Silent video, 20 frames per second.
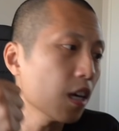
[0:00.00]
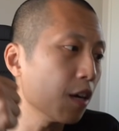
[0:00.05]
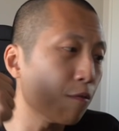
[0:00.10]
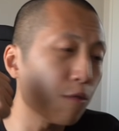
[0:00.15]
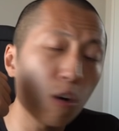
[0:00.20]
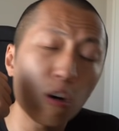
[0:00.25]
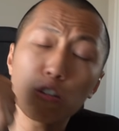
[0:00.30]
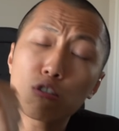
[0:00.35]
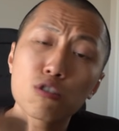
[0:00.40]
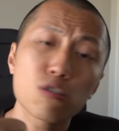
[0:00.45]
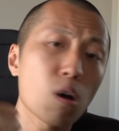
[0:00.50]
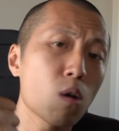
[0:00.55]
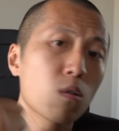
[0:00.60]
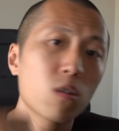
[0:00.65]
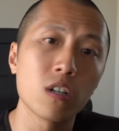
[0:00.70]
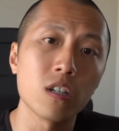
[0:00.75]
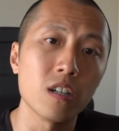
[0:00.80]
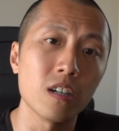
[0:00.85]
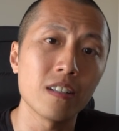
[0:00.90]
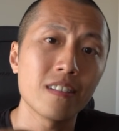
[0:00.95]
if you're so
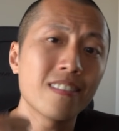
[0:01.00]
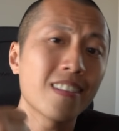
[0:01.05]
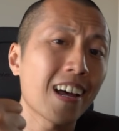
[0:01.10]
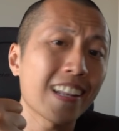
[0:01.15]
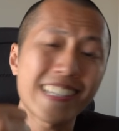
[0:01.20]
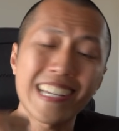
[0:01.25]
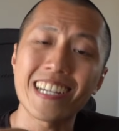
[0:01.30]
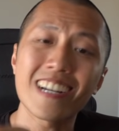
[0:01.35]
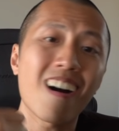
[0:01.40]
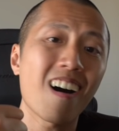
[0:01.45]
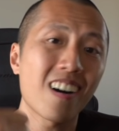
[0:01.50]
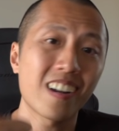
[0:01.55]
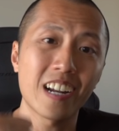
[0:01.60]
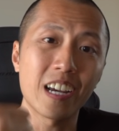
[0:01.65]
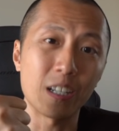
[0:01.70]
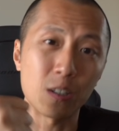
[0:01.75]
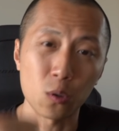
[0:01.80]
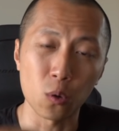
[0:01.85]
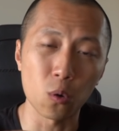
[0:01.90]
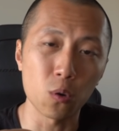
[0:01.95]
good that they can't
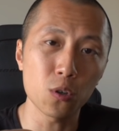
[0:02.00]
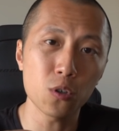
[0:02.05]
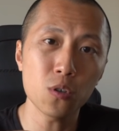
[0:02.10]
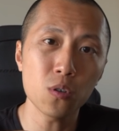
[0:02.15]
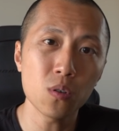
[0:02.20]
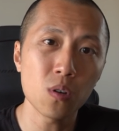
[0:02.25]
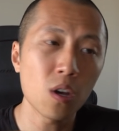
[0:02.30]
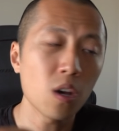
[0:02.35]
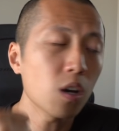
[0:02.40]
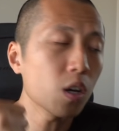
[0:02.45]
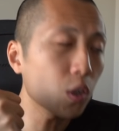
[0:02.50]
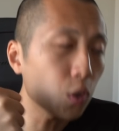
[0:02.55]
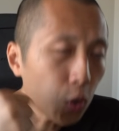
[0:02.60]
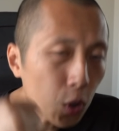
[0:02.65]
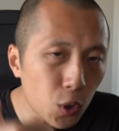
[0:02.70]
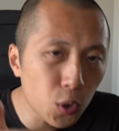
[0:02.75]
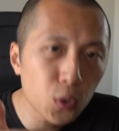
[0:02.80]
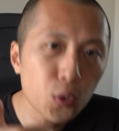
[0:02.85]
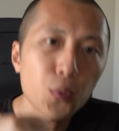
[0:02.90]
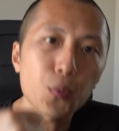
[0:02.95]
ignore you,
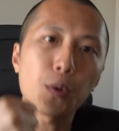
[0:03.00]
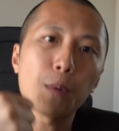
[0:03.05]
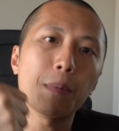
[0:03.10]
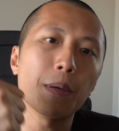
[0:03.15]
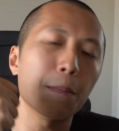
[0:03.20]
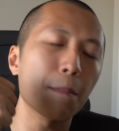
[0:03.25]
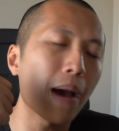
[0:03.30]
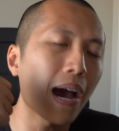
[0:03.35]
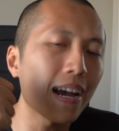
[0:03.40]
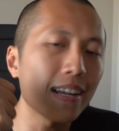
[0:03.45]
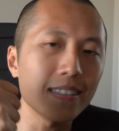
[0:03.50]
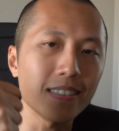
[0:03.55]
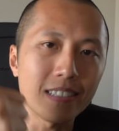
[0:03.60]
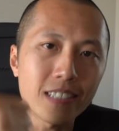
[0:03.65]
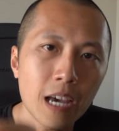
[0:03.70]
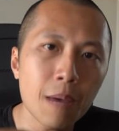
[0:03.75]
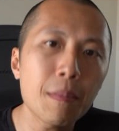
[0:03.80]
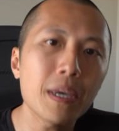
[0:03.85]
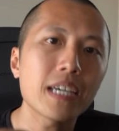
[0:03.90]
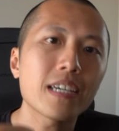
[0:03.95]
you will be
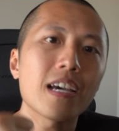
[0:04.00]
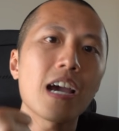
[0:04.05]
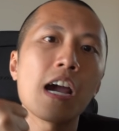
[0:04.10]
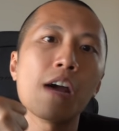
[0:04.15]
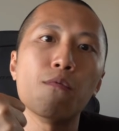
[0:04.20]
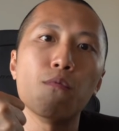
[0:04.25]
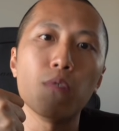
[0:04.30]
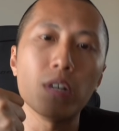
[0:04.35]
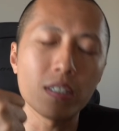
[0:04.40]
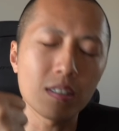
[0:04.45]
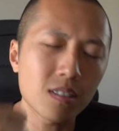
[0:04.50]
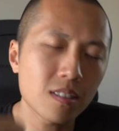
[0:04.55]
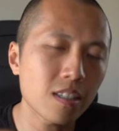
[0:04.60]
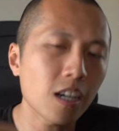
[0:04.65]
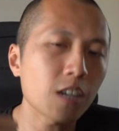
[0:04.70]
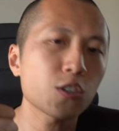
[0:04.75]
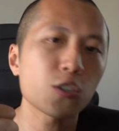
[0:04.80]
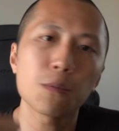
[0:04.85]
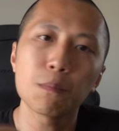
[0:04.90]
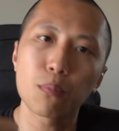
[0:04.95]
pandemic and
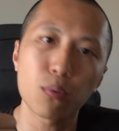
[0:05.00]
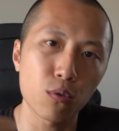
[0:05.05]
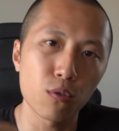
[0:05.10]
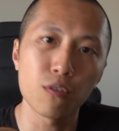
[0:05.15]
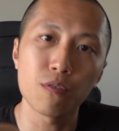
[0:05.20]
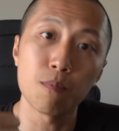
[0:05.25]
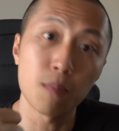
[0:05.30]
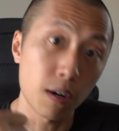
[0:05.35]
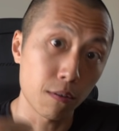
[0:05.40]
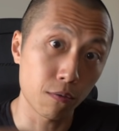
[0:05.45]
recession proof, my